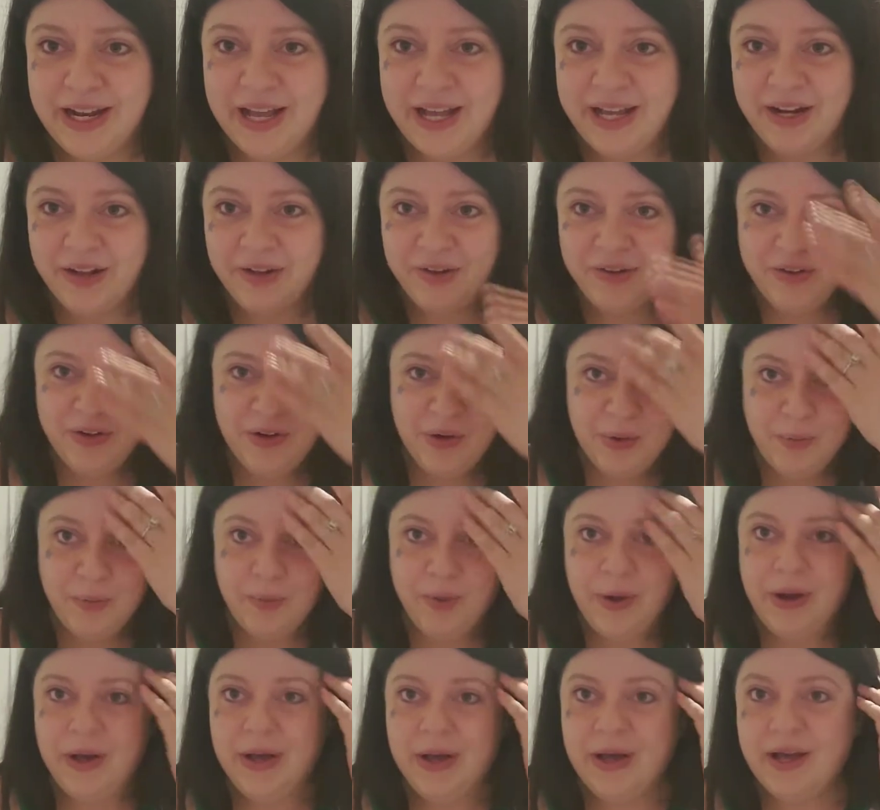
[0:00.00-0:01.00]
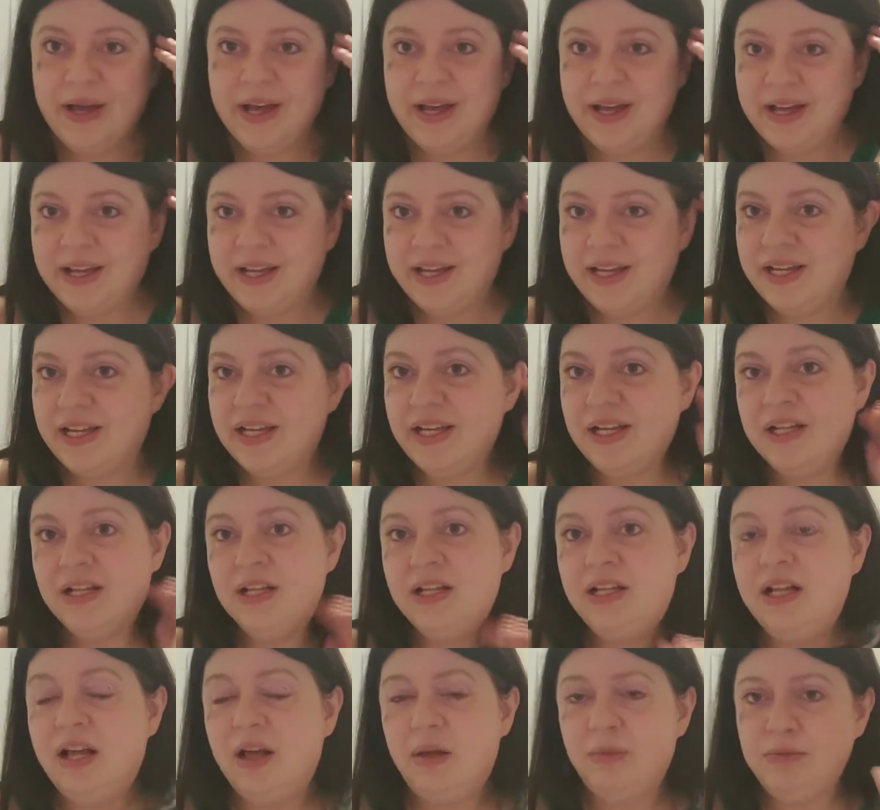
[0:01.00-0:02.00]
I don't know why.
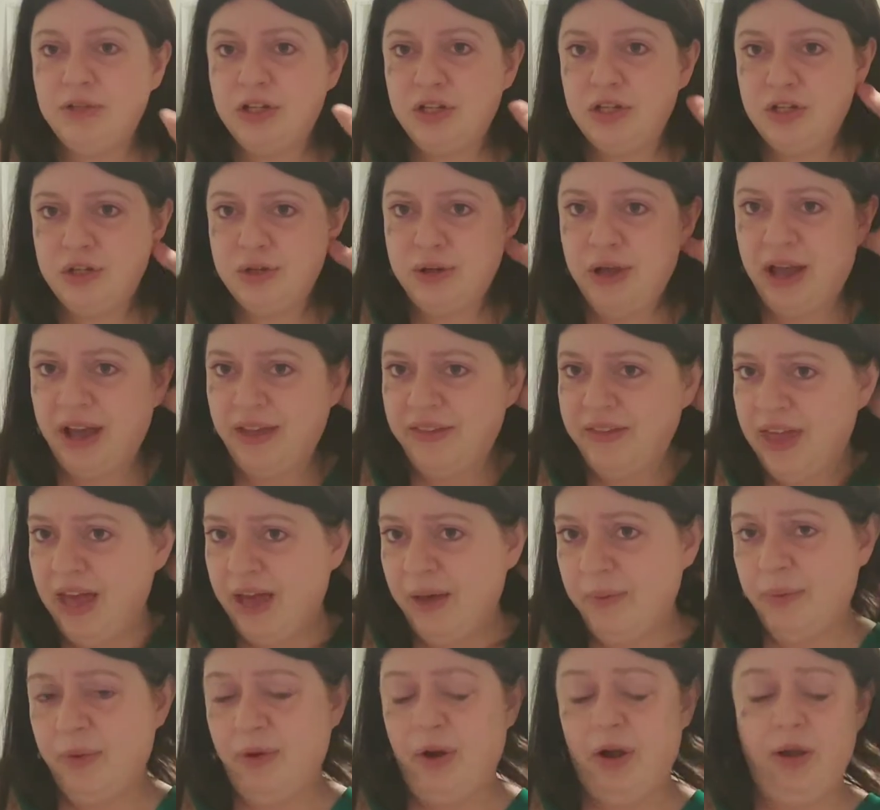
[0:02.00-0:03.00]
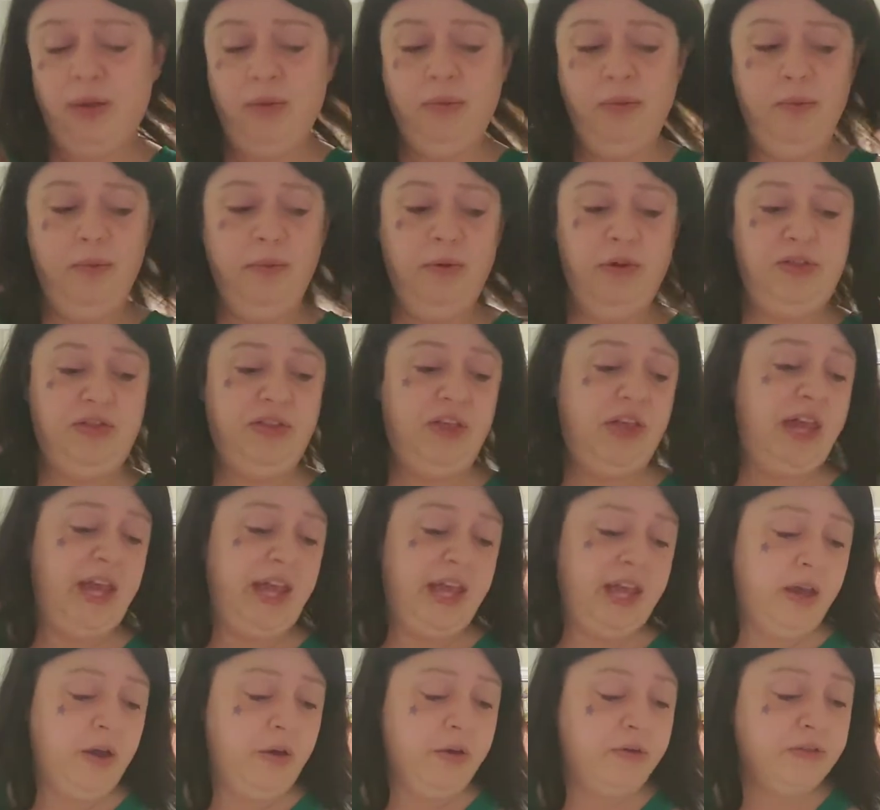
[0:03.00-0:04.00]
Um, did you have that problem with the
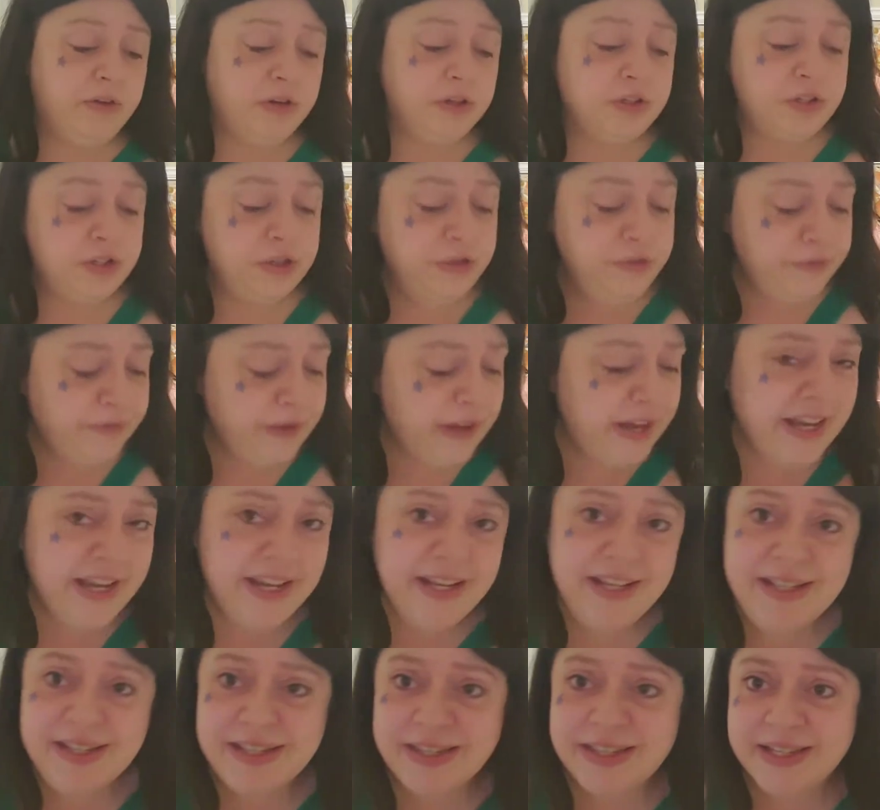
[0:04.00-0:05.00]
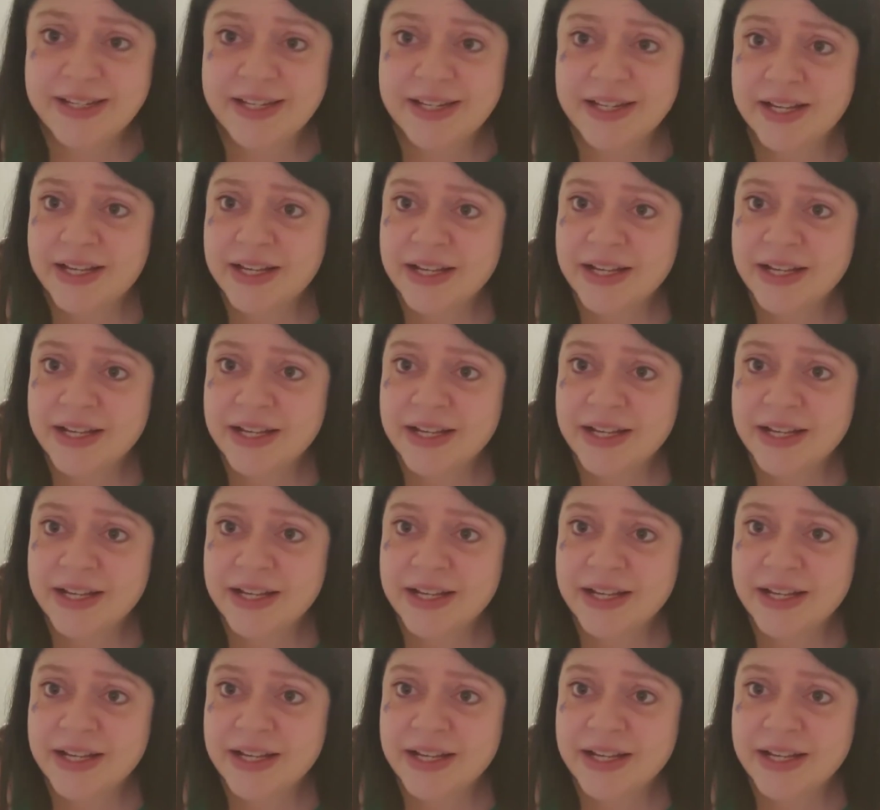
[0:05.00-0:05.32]
hangover Too Faced?